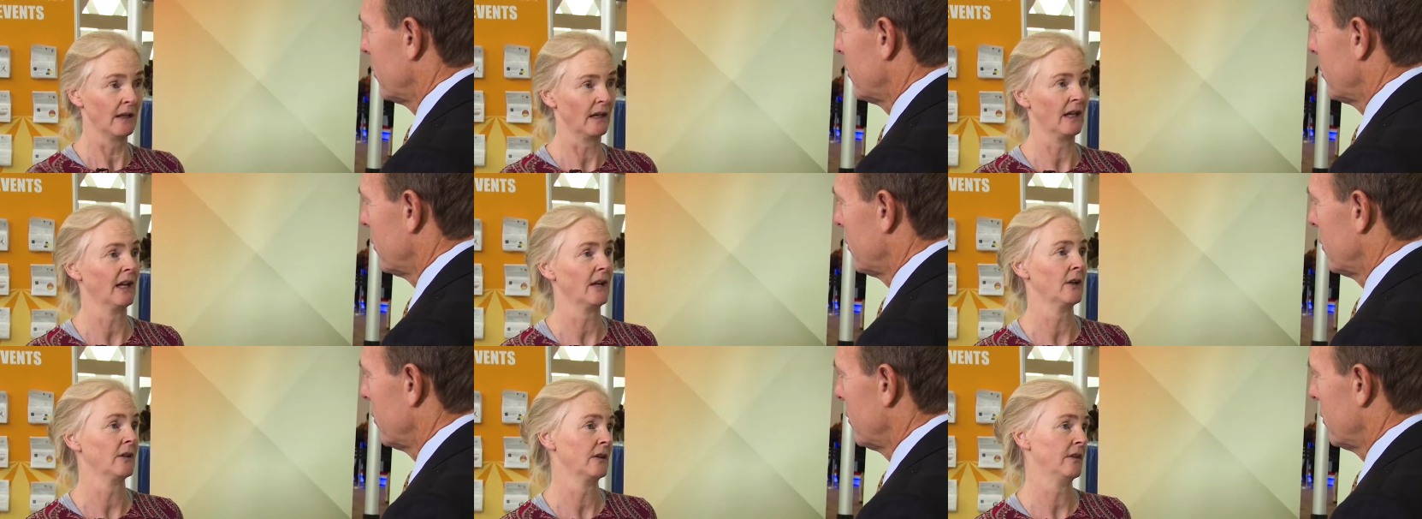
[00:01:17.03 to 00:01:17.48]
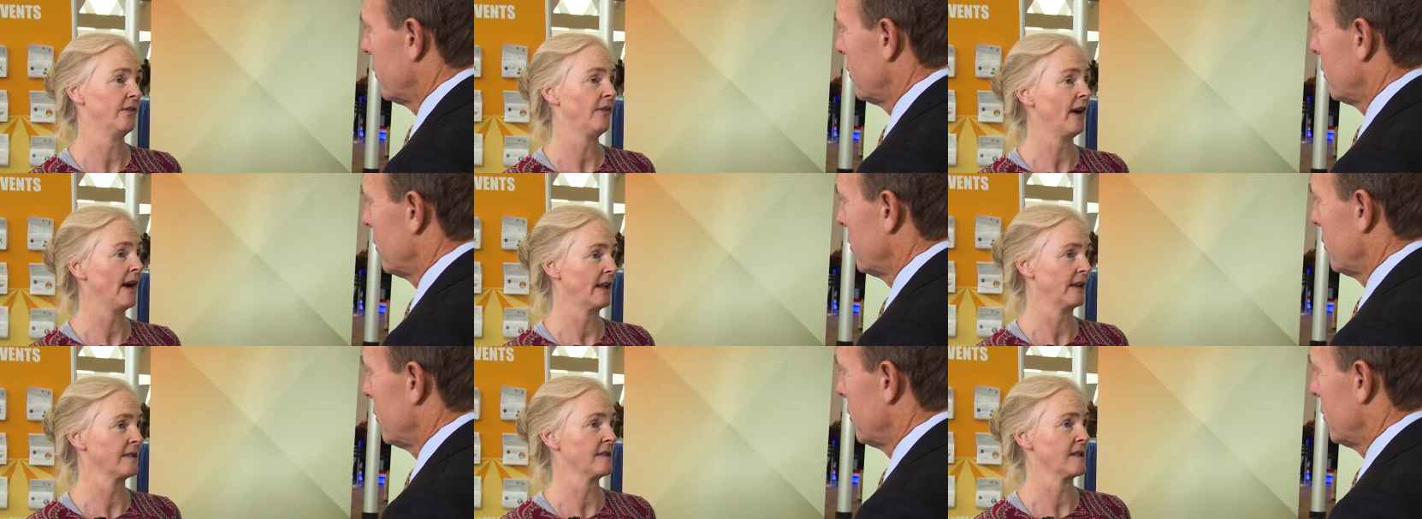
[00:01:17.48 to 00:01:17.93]
Speaker 1: click on the
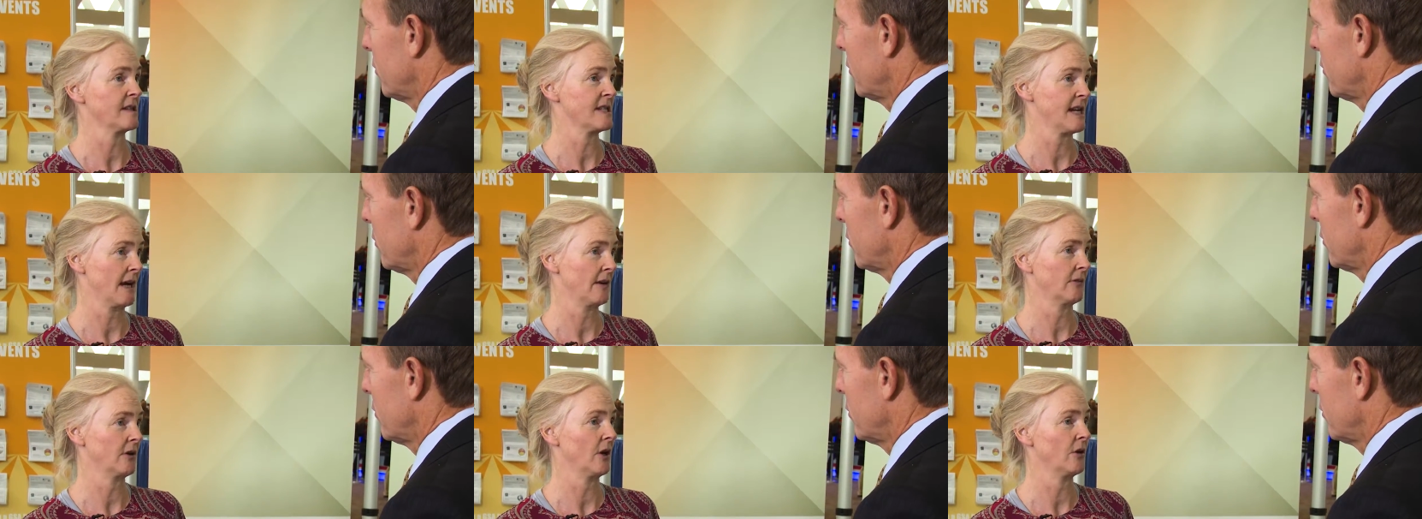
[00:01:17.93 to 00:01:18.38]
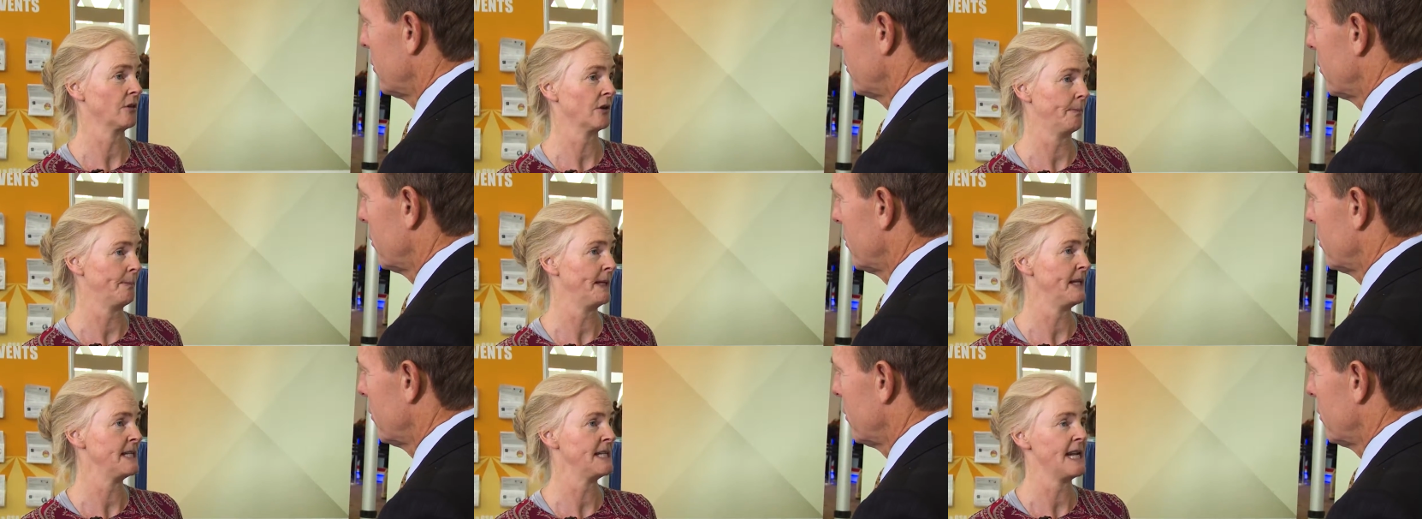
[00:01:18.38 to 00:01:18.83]
files and download
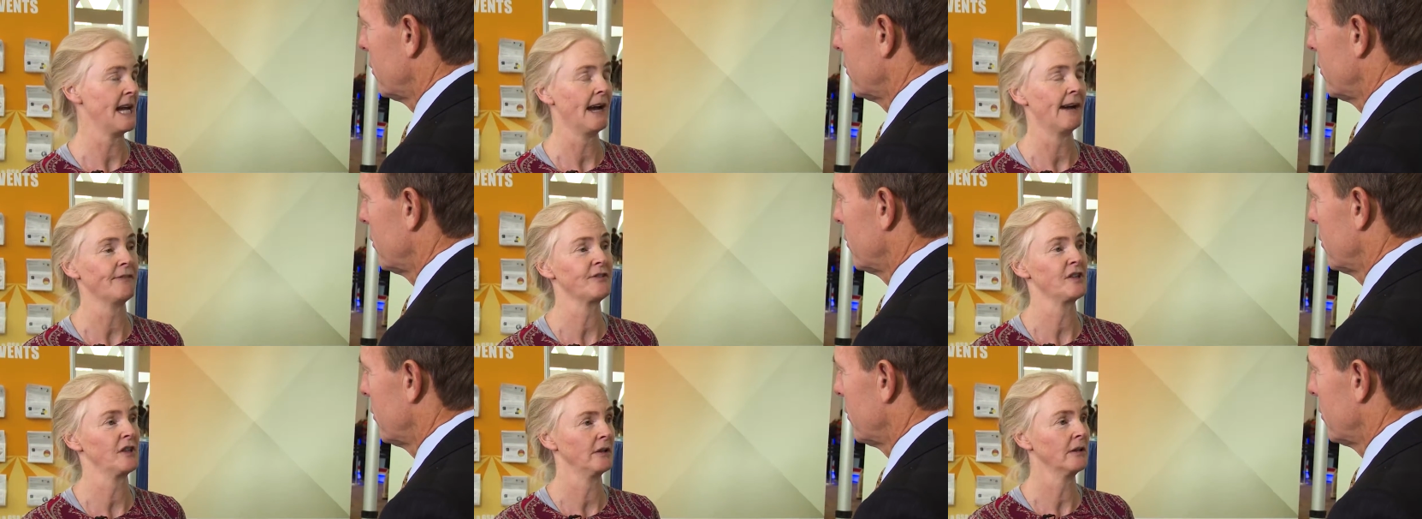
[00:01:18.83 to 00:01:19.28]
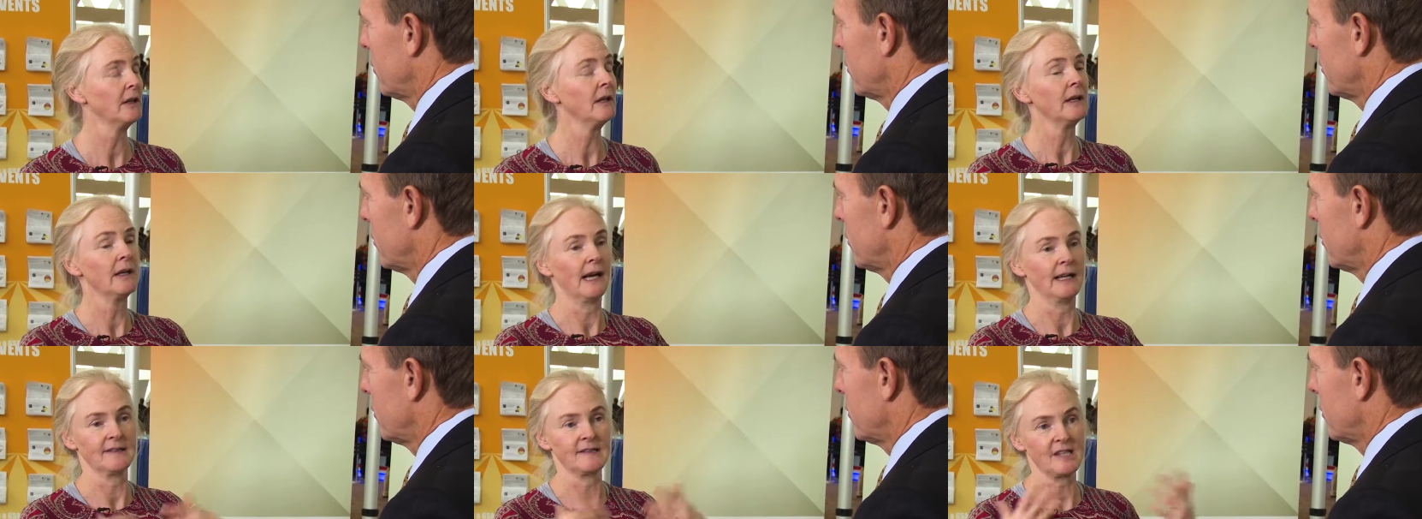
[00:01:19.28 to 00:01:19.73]
the PDFs and,
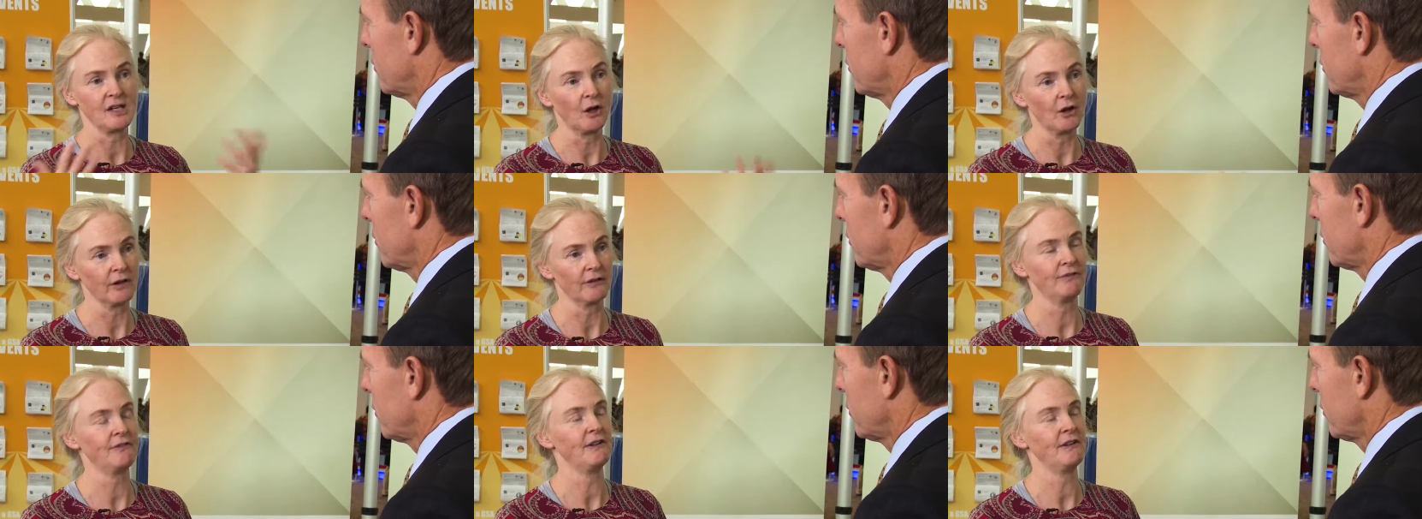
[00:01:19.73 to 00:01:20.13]
and see all the